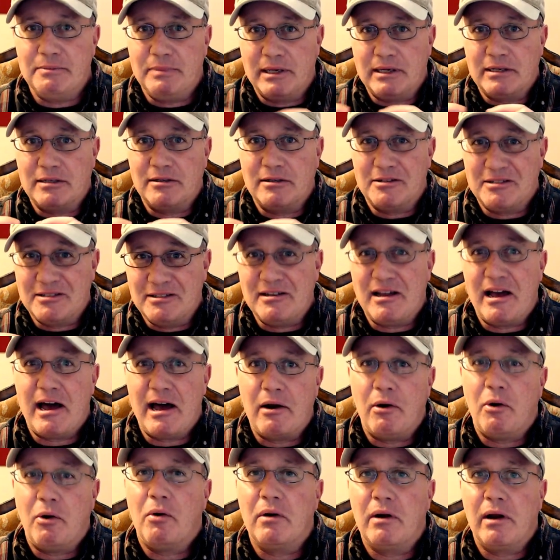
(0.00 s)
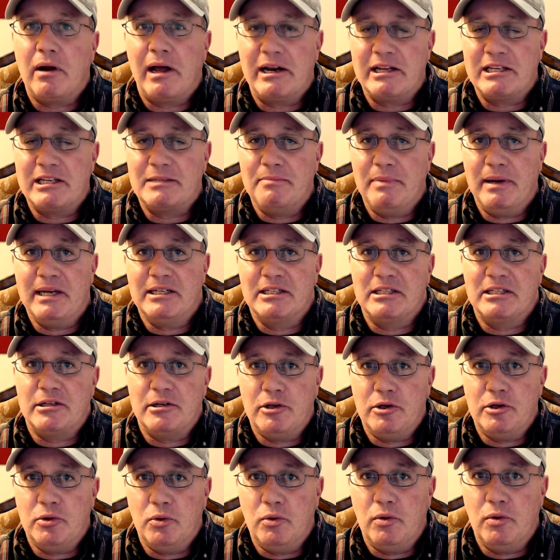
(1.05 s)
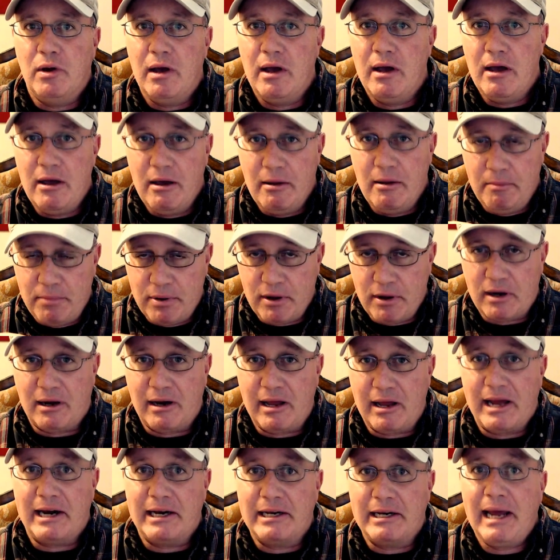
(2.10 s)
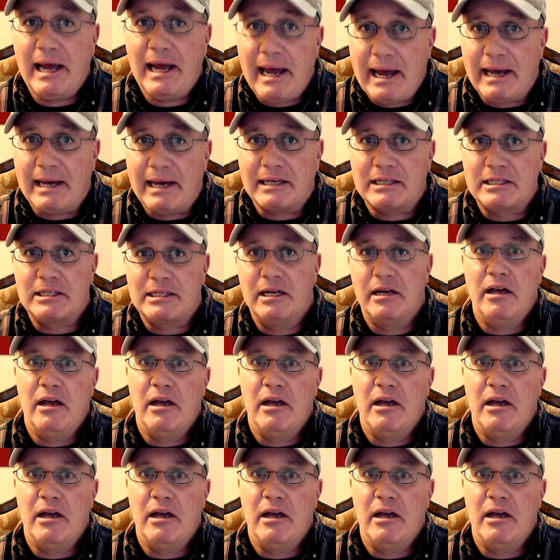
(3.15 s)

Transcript: because there's not a whole lot of space to put a lot of text,